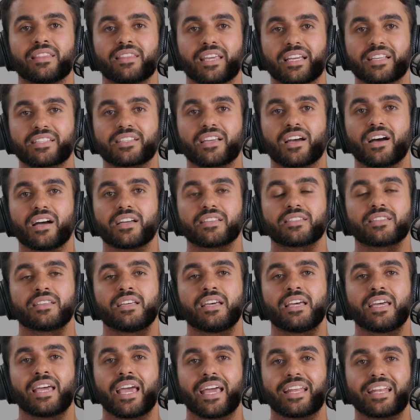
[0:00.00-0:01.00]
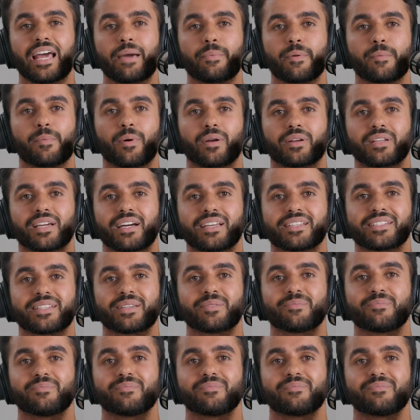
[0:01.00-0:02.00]
Thanks guys, and happy
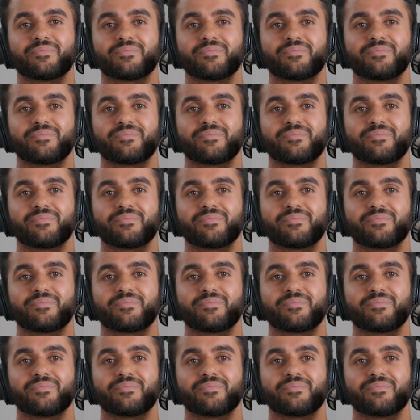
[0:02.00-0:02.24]
podcasting.